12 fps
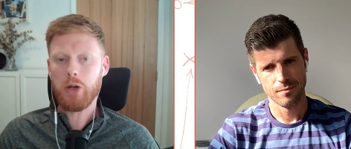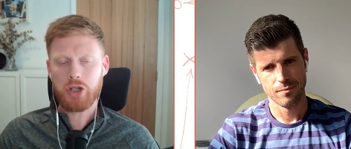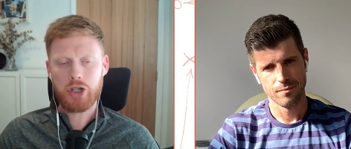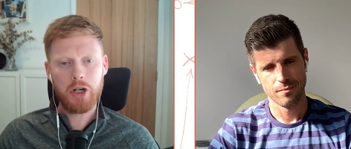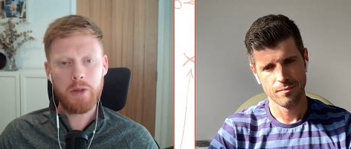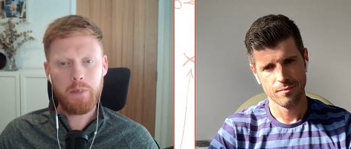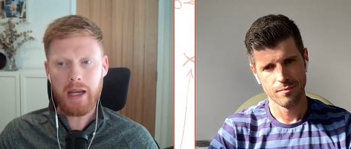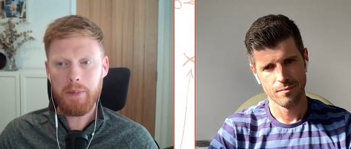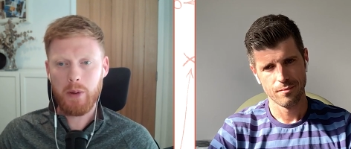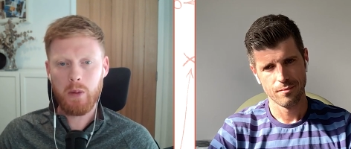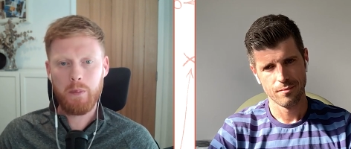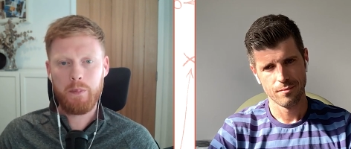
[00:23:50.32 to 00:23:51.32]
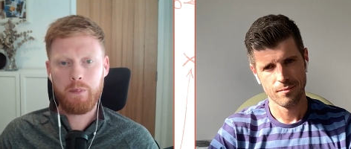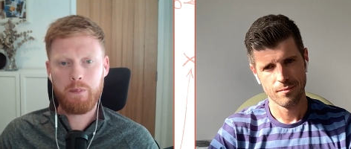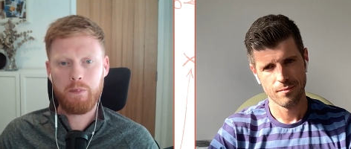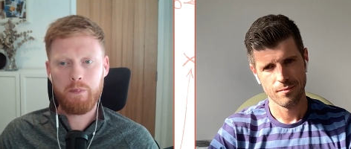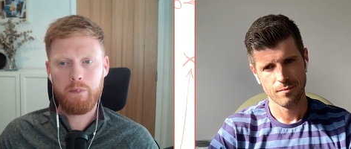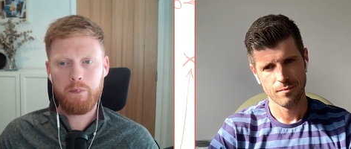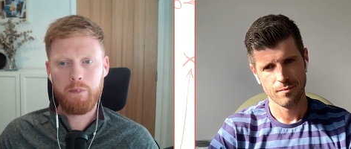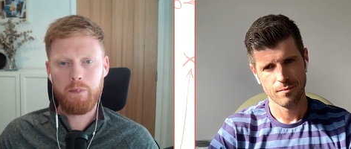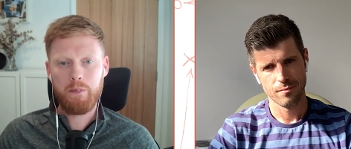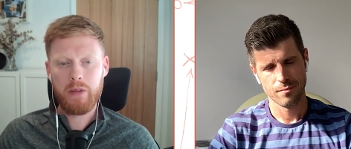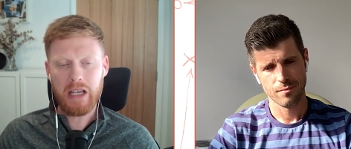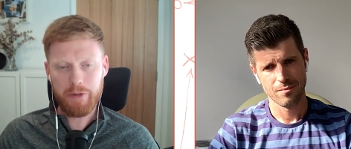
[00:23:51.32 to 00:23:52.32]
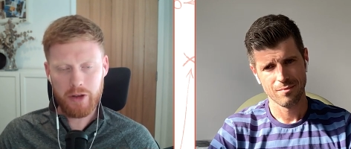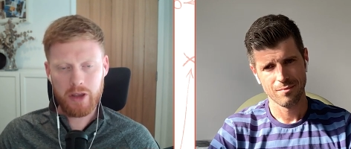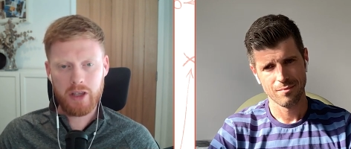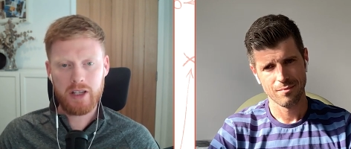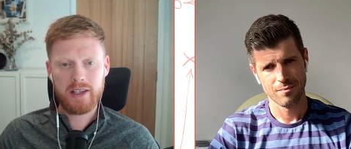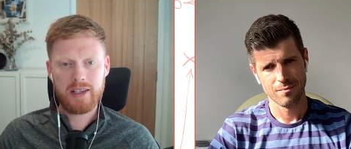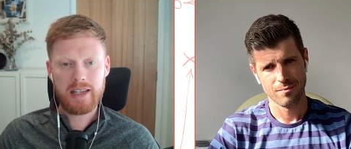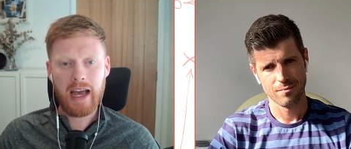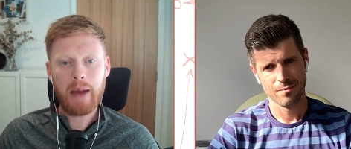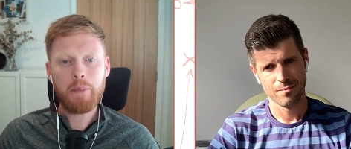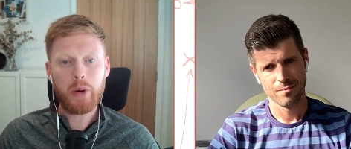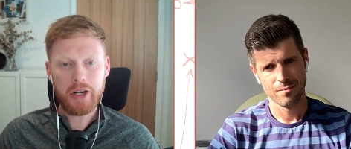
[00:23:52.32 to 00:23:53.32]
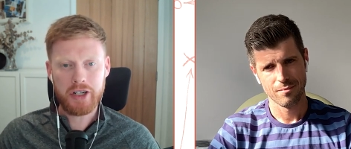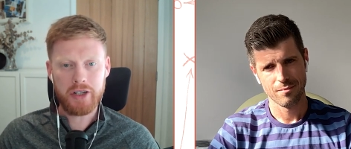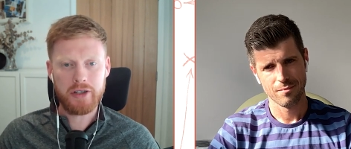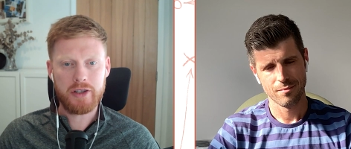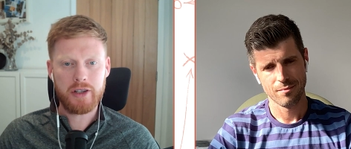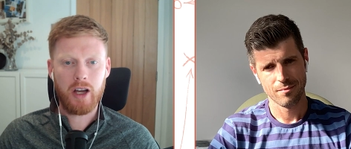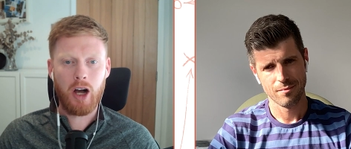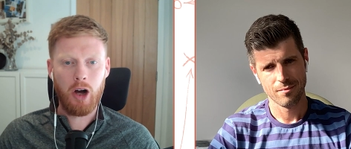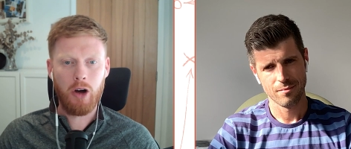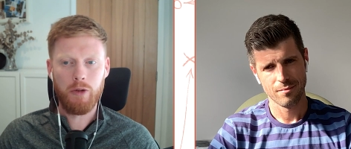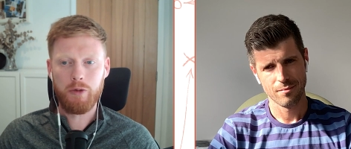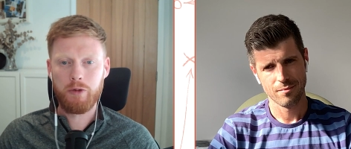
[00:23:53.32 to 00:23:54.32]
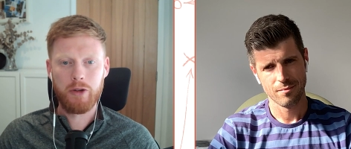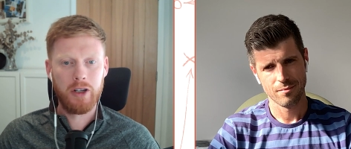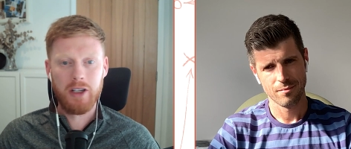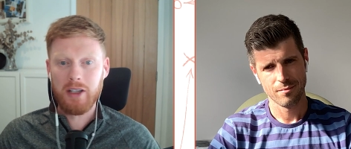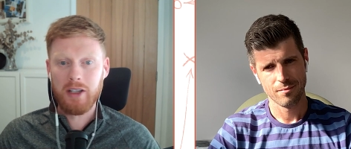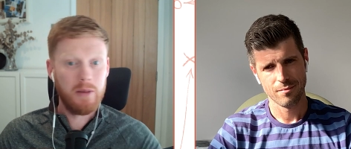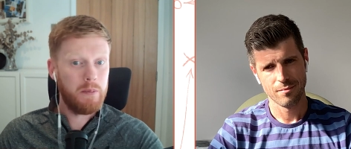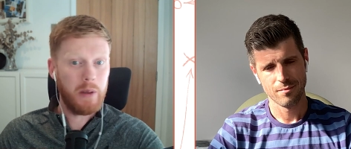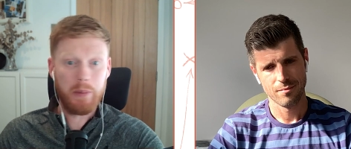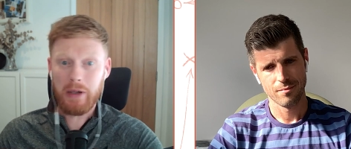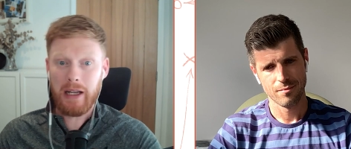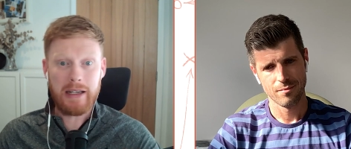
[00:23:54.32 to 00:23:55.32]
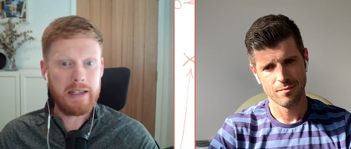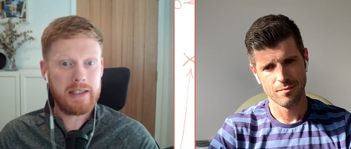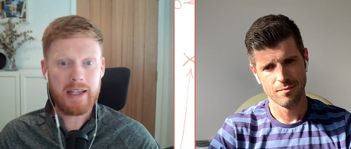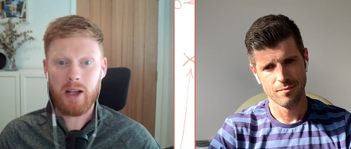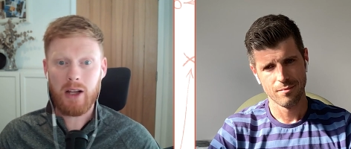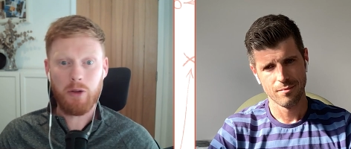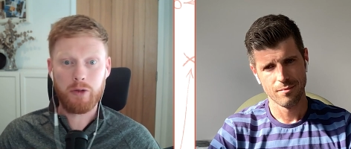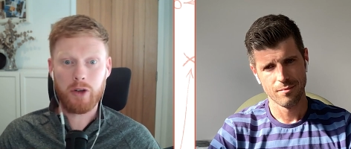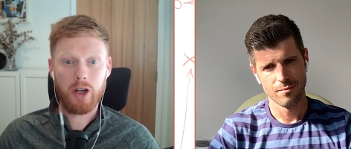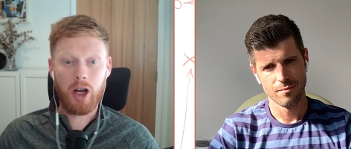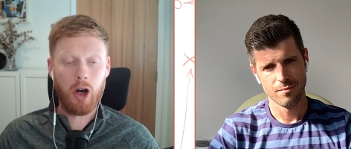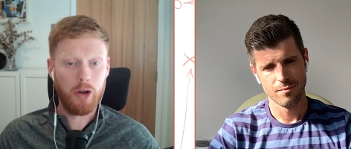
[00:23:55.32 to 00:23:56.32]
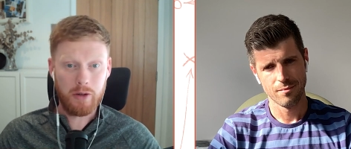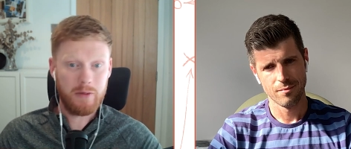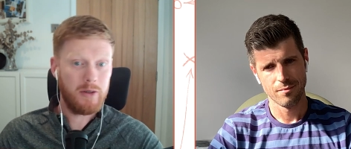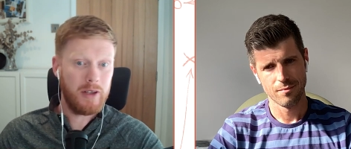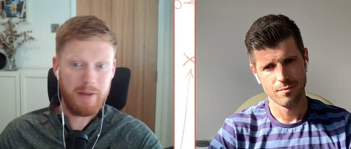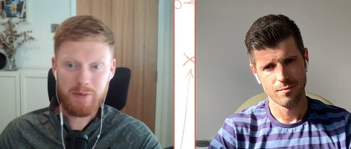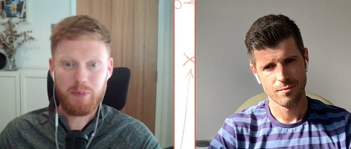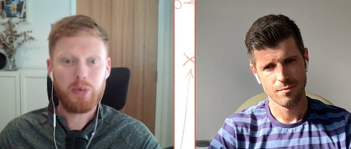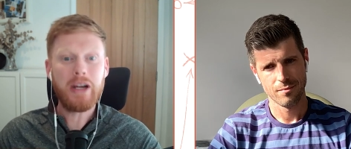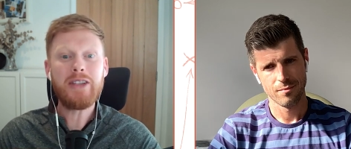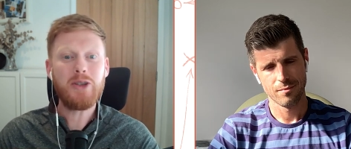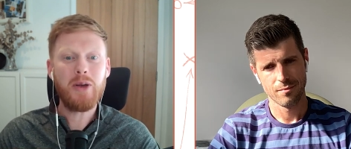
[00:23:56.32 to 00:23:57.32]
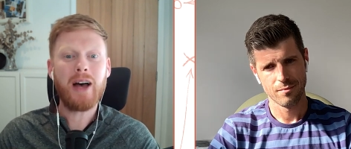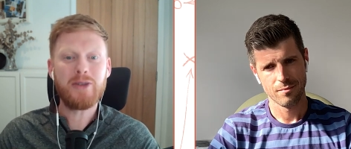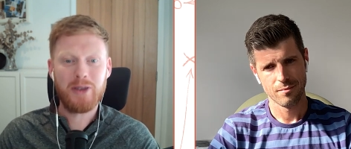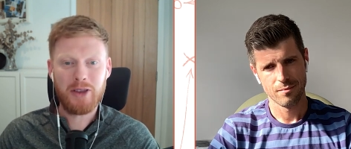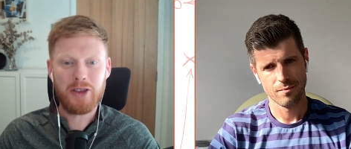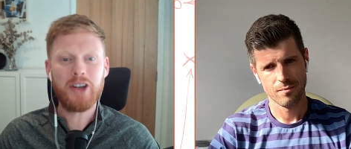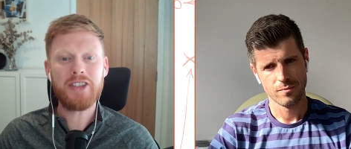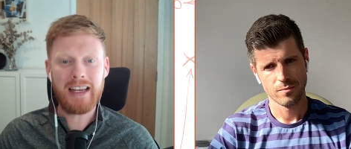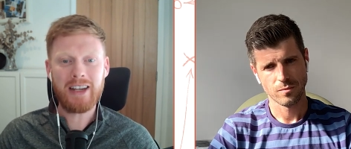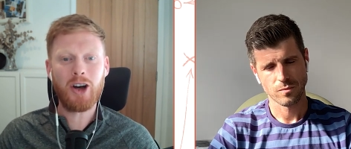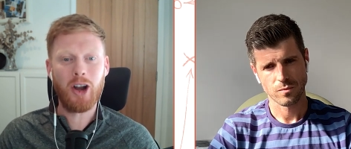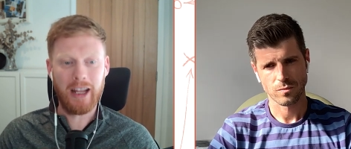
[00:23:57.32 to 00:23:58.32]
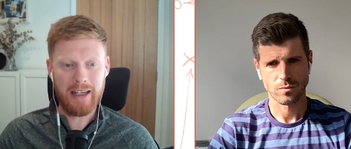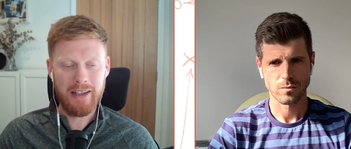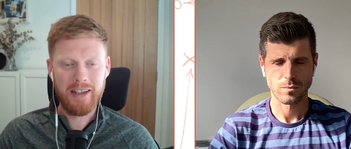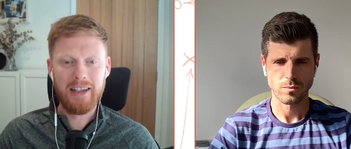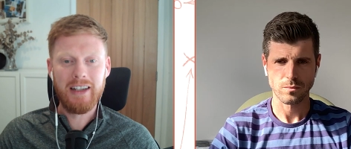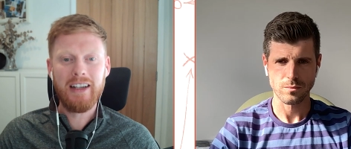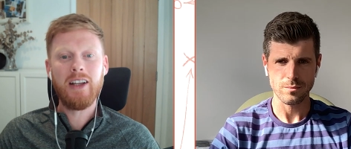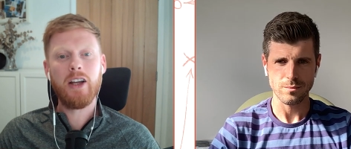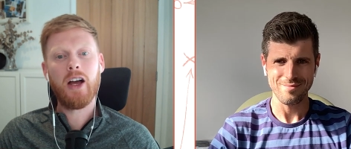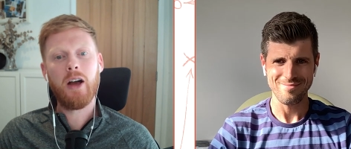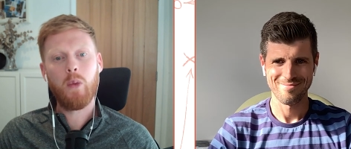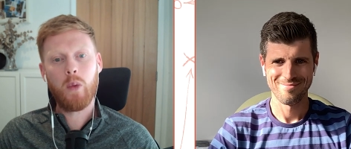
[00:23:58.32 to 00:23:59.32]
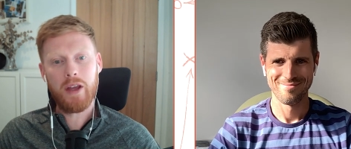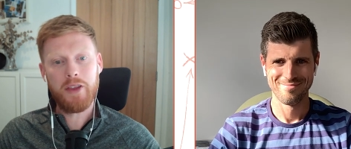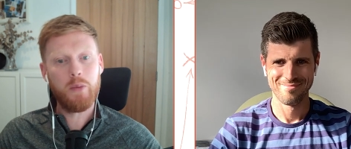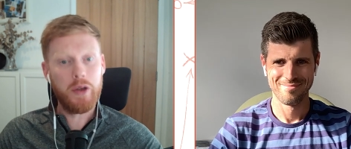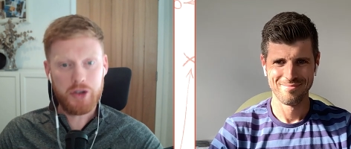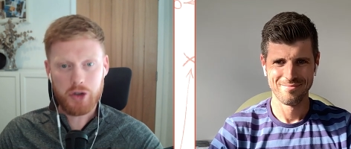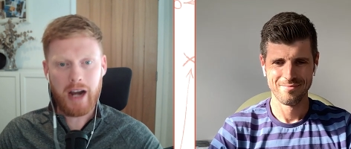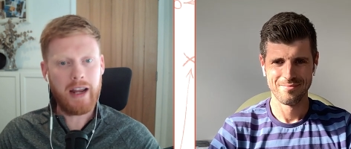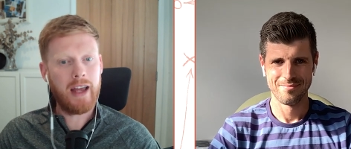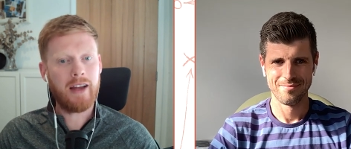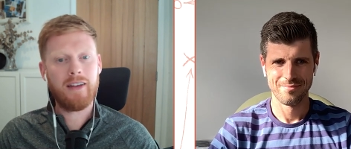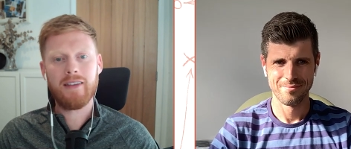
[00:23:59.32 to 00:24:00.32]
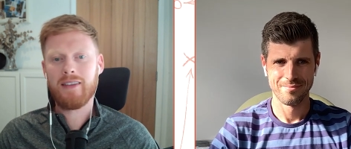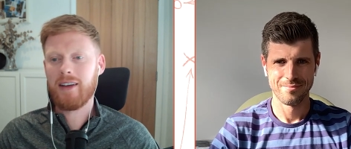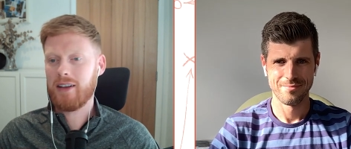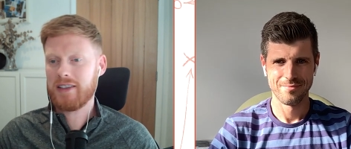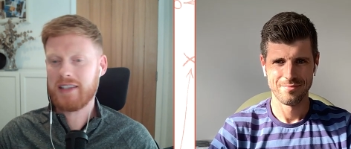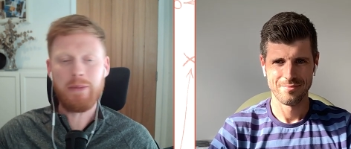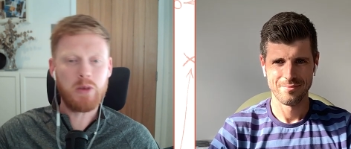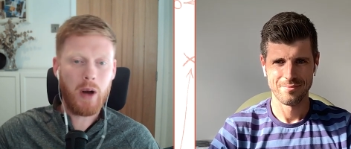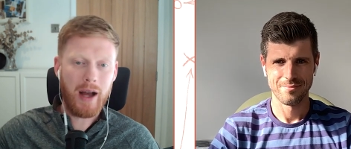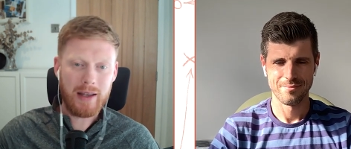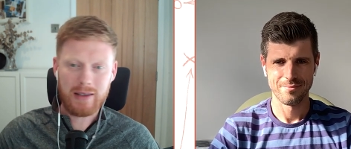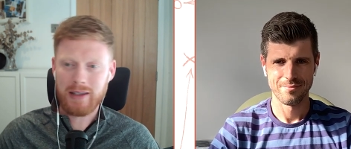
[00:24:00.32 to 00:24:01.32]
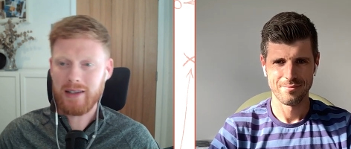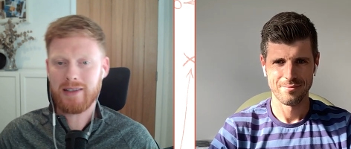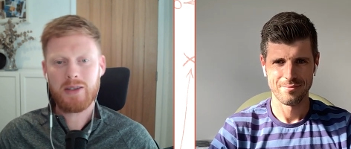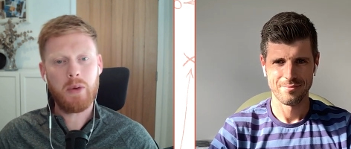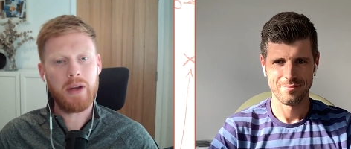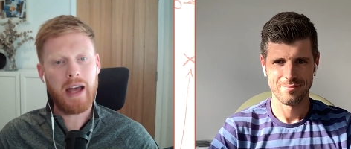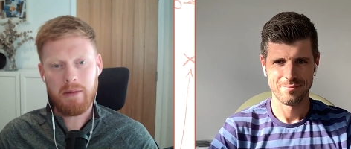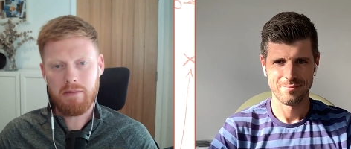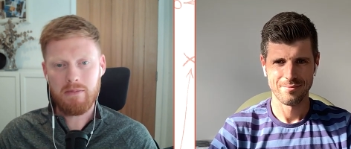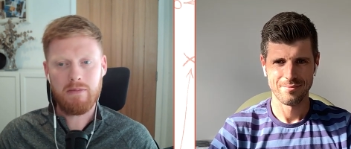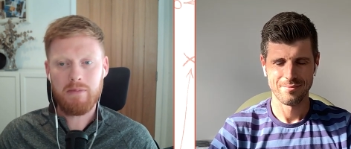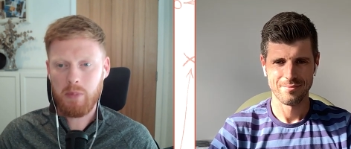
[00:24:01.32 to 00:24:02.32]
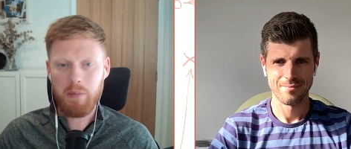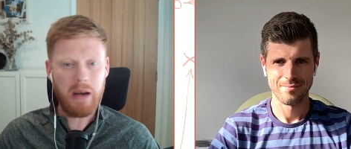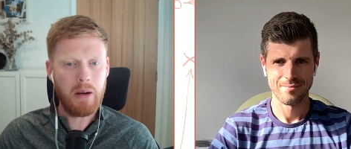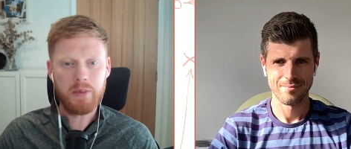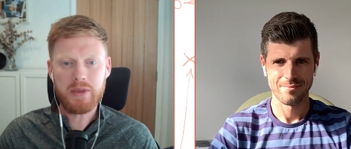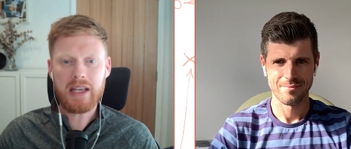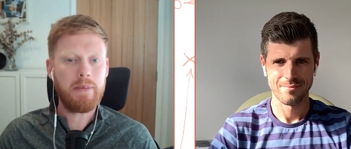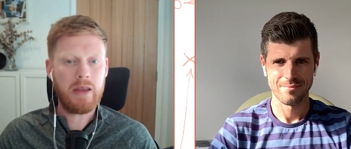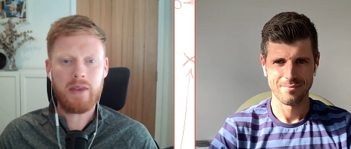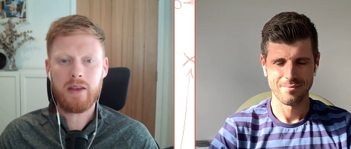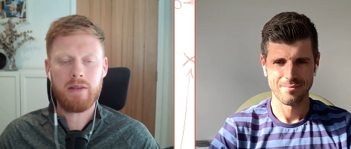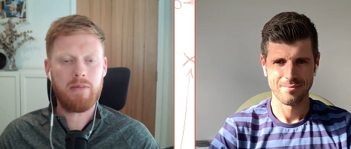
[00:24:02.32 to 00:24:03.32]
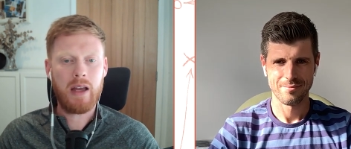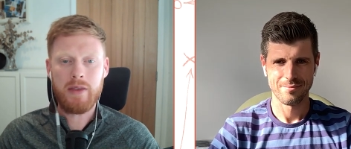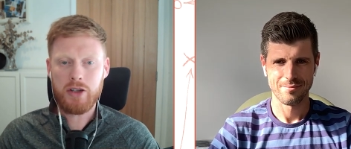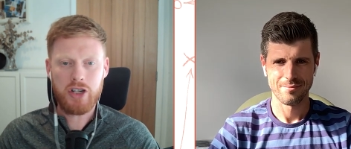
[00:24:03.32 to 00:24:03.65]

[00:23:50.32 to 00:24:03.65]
Speaker 1: But should people, given the time pressures of people like yourself or pre 2013 Colin, with with training team sport athletes who are getting a minimum time in the in